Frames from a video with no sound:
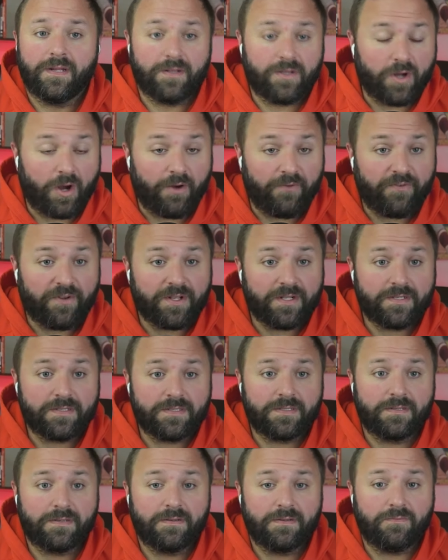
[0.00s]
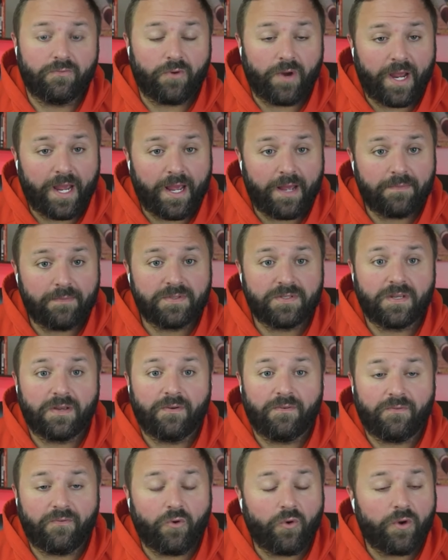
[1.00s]
Dolphins, Rams,
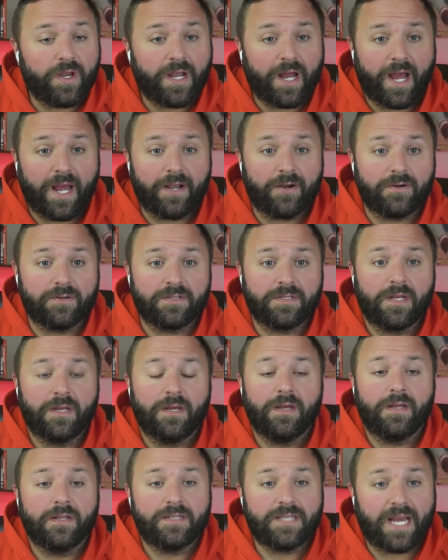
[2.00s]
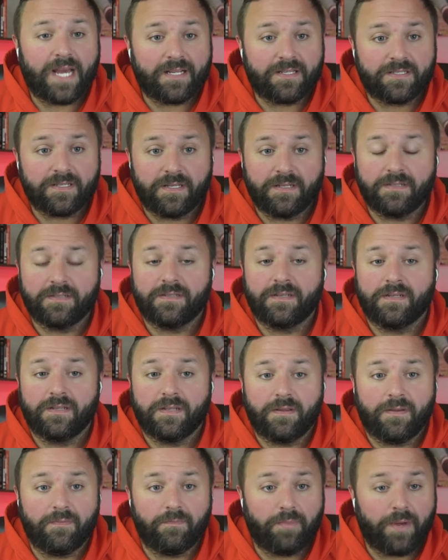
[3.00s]
forty-niners, Texans,
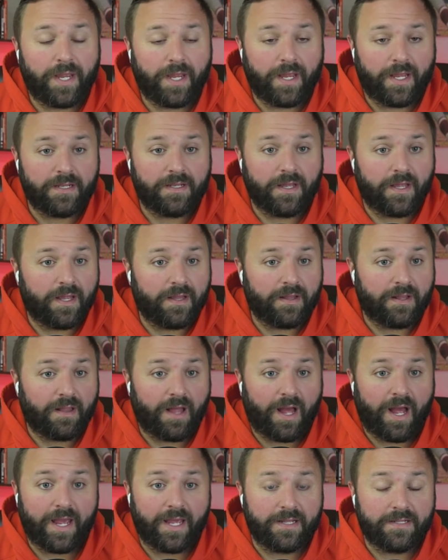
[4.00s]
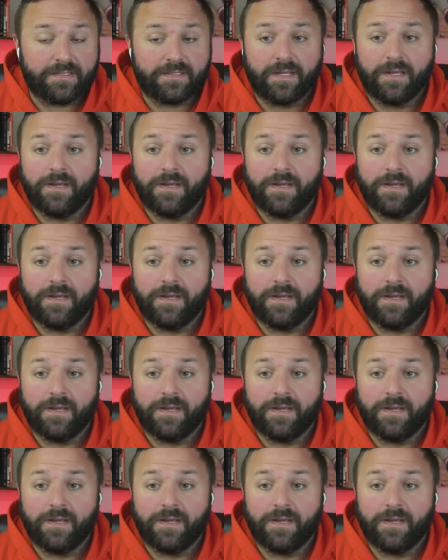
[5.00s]
and, and, and the Lions,